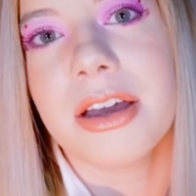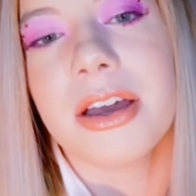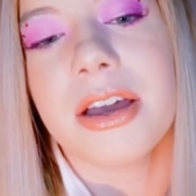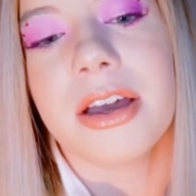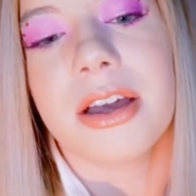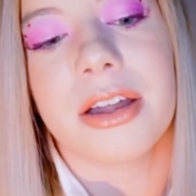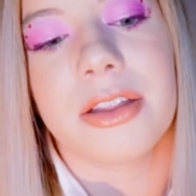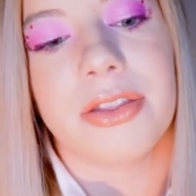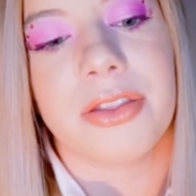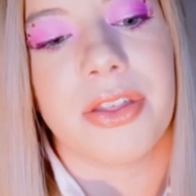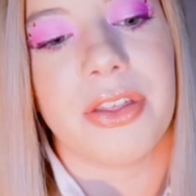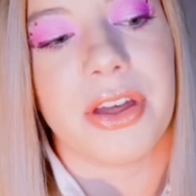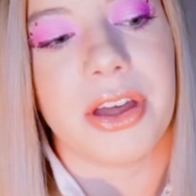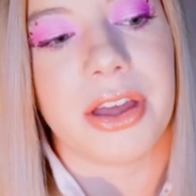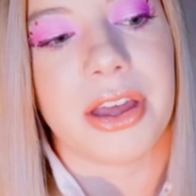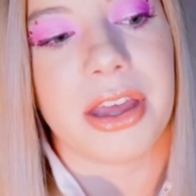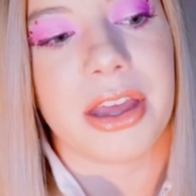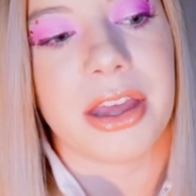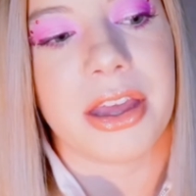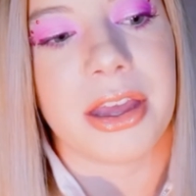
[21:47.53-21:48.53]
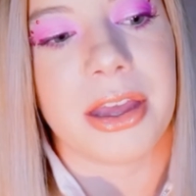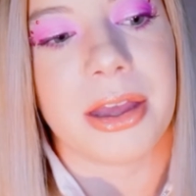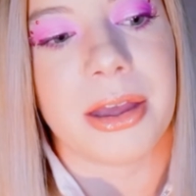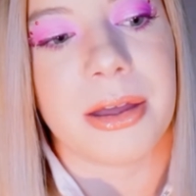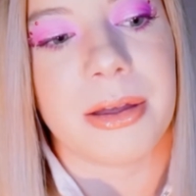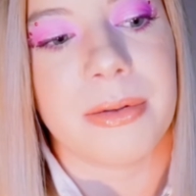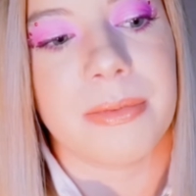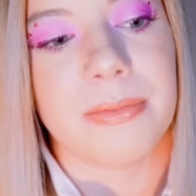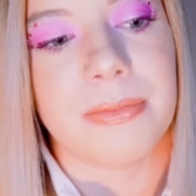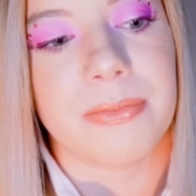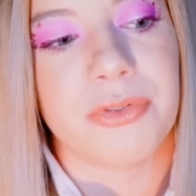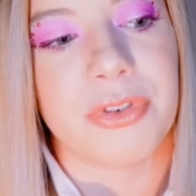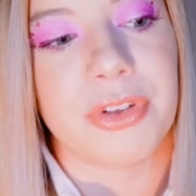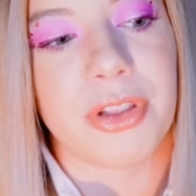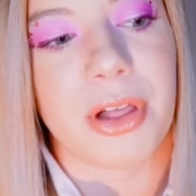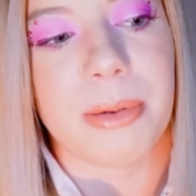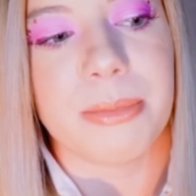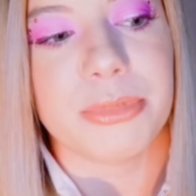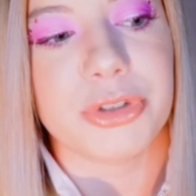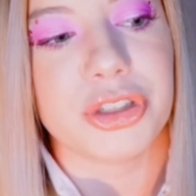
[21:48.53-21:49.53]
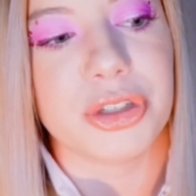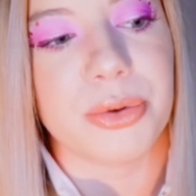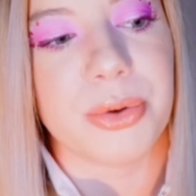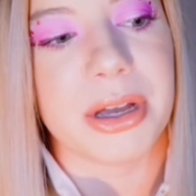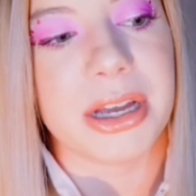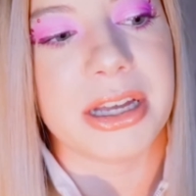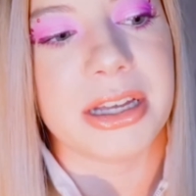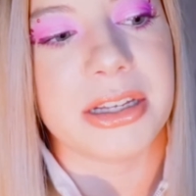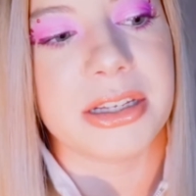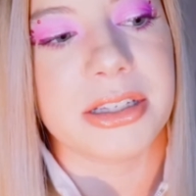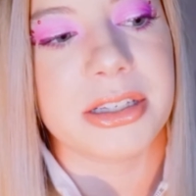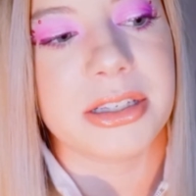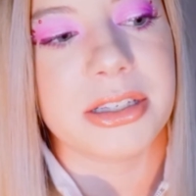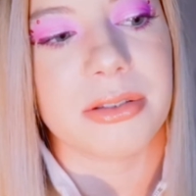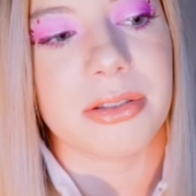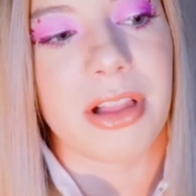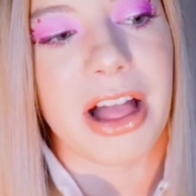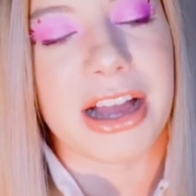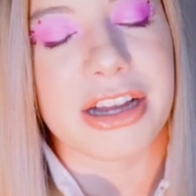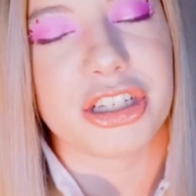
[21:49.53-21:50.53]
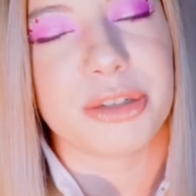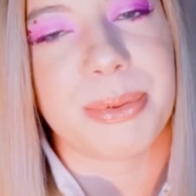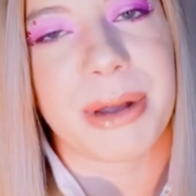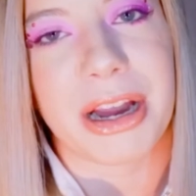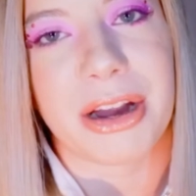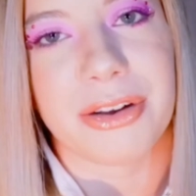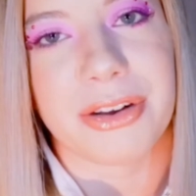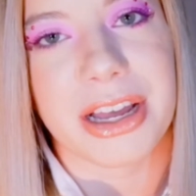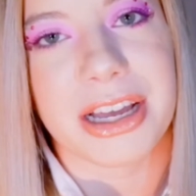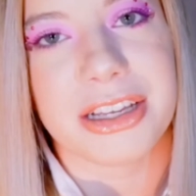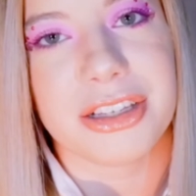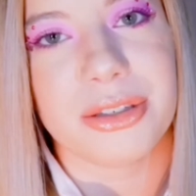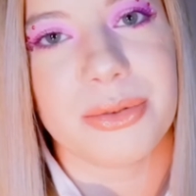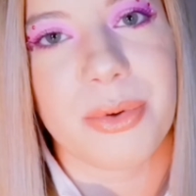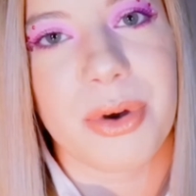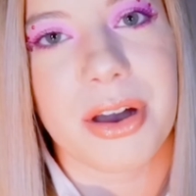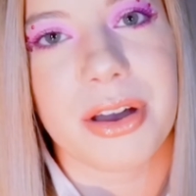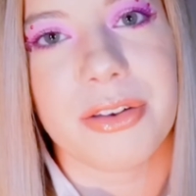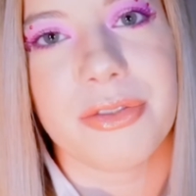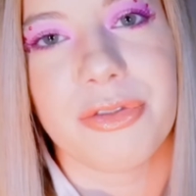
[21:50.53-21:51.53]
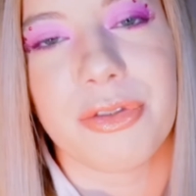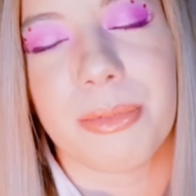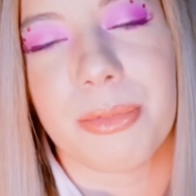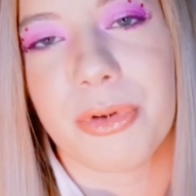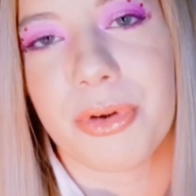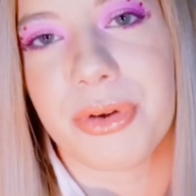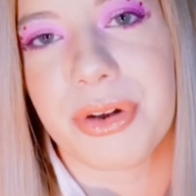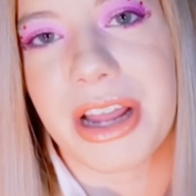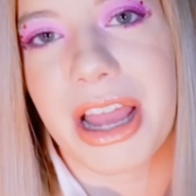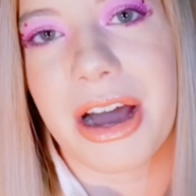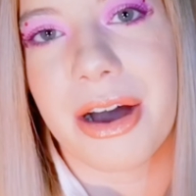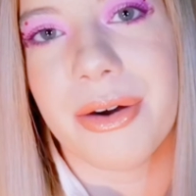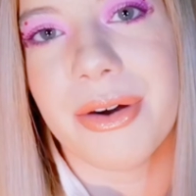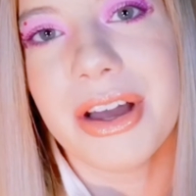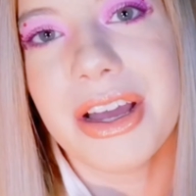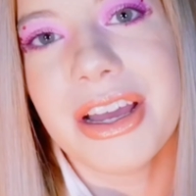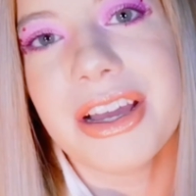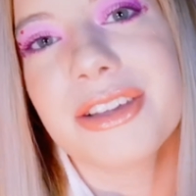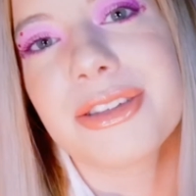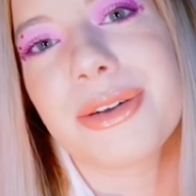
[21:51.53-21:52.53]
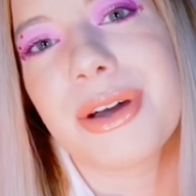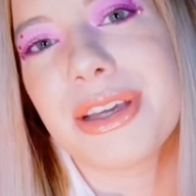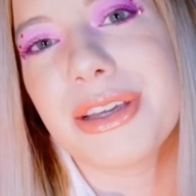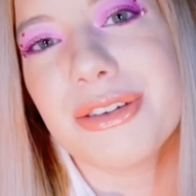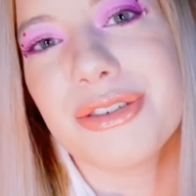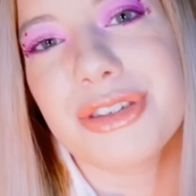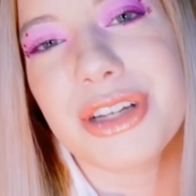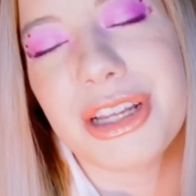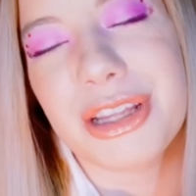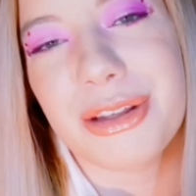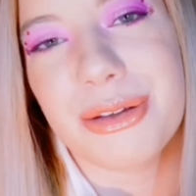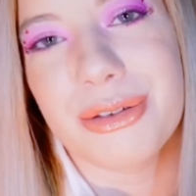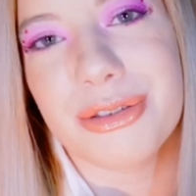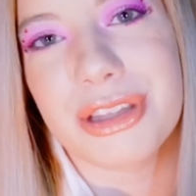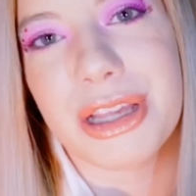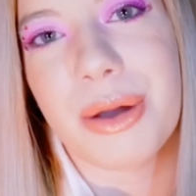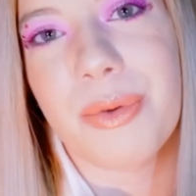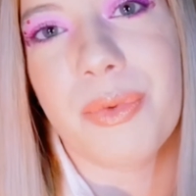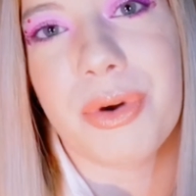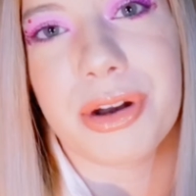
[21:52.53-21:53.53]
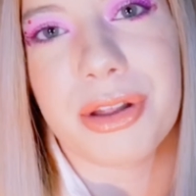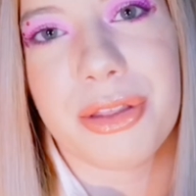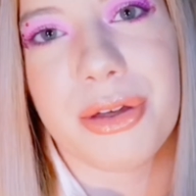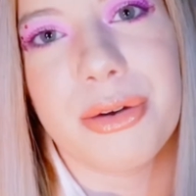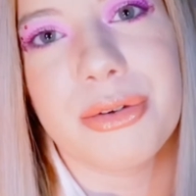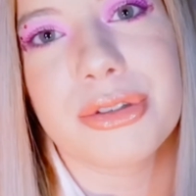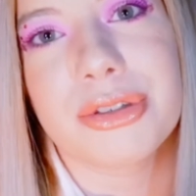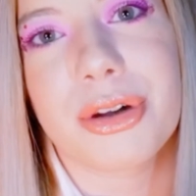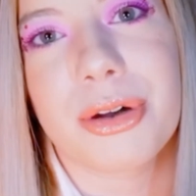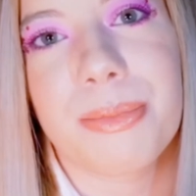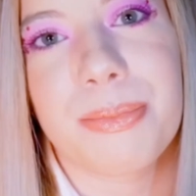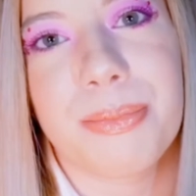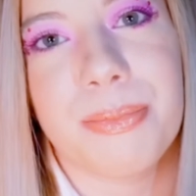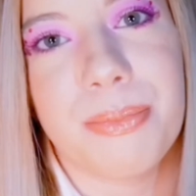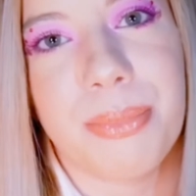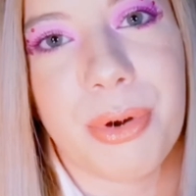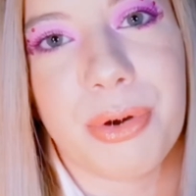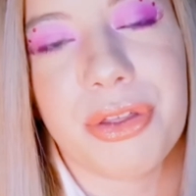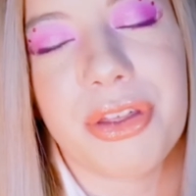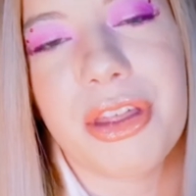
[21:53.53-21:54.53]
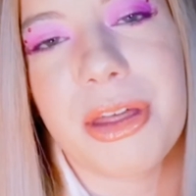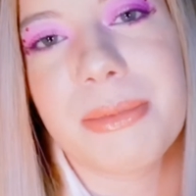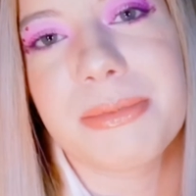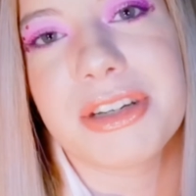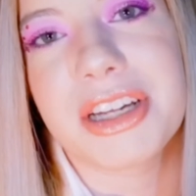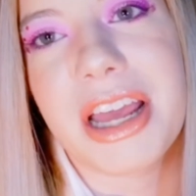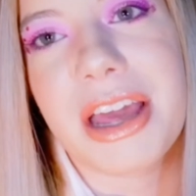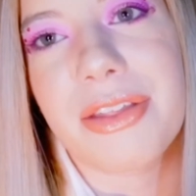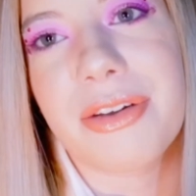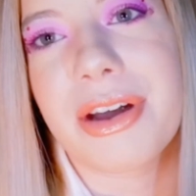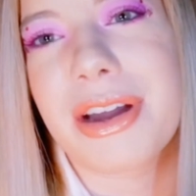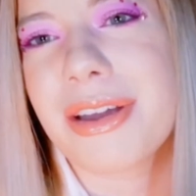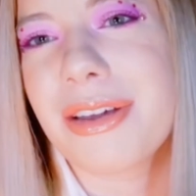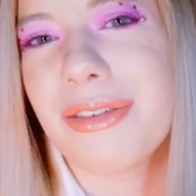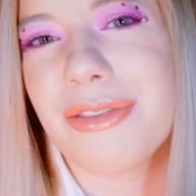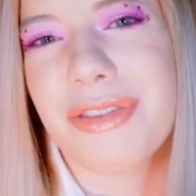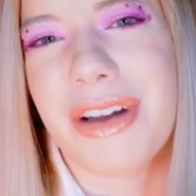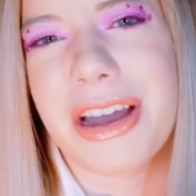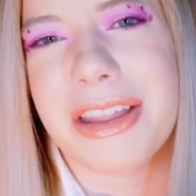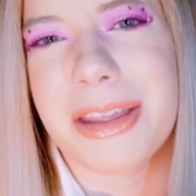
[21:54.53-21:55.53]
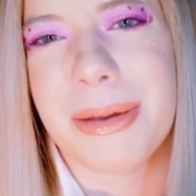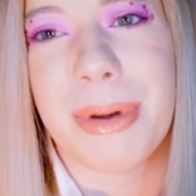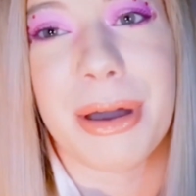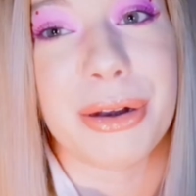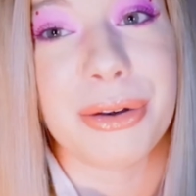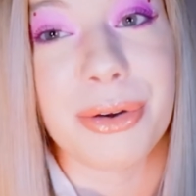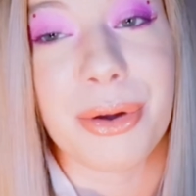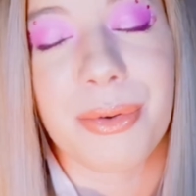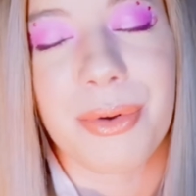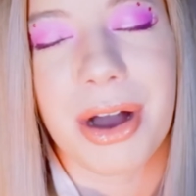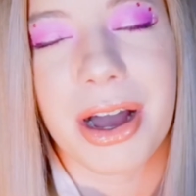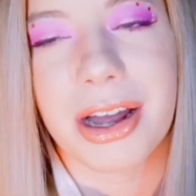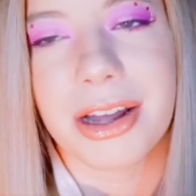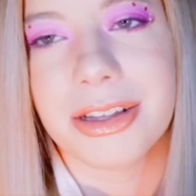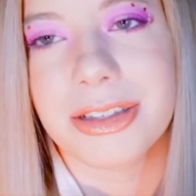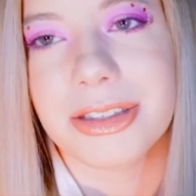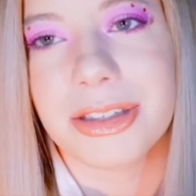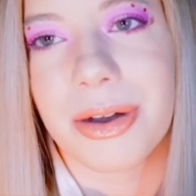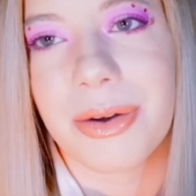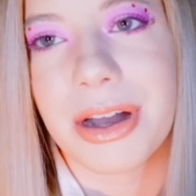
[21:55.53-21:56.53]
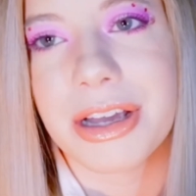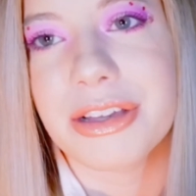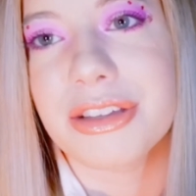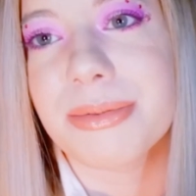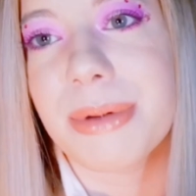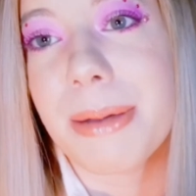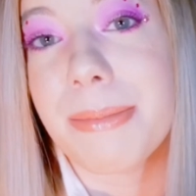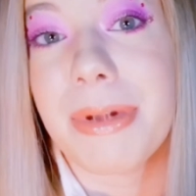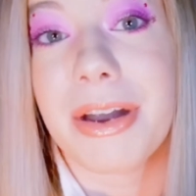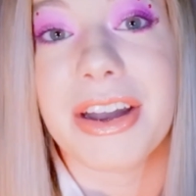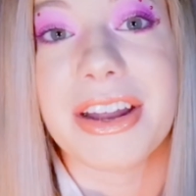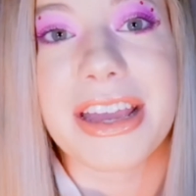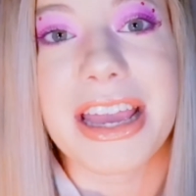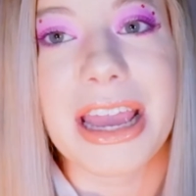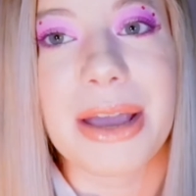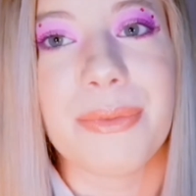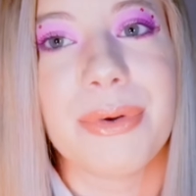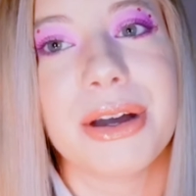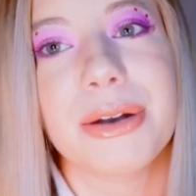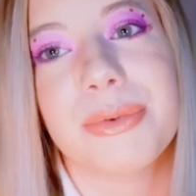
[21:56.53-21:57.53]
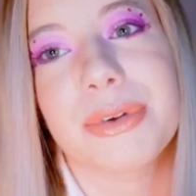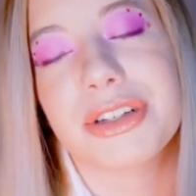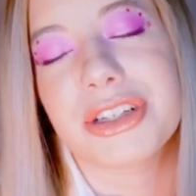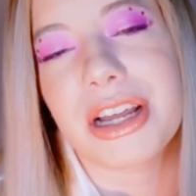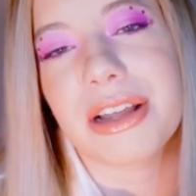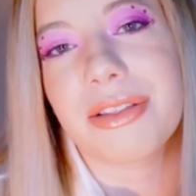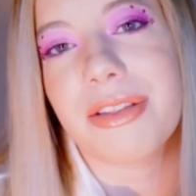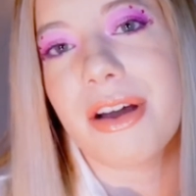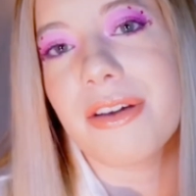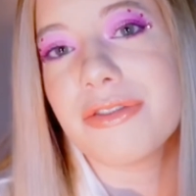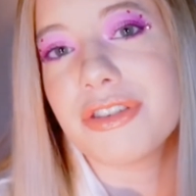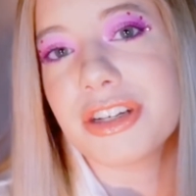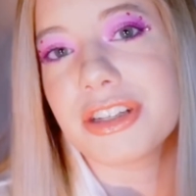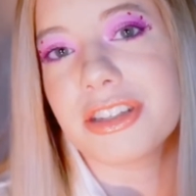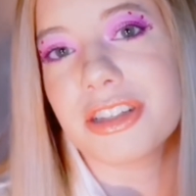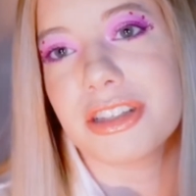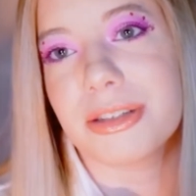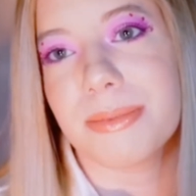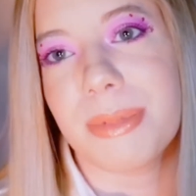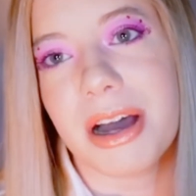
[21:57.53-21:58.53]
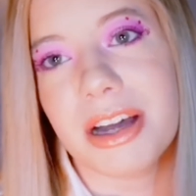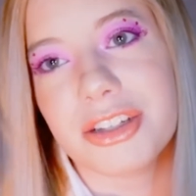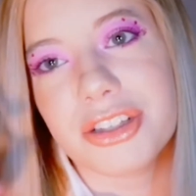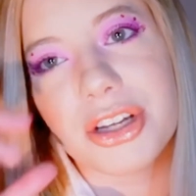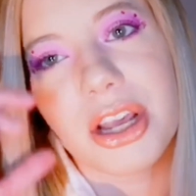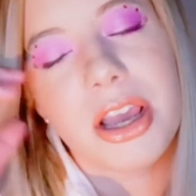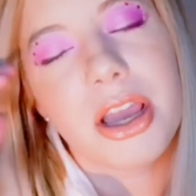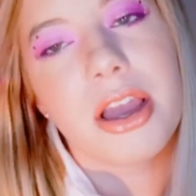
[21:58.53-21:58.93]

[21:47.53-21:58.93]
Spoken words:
the Voluptuous Lash Paradise one from L'Oreal. So I usually use like one of those or both of them together. I couldn't find them, I don't know why. So I use my Mary Kay one, which I love just as much.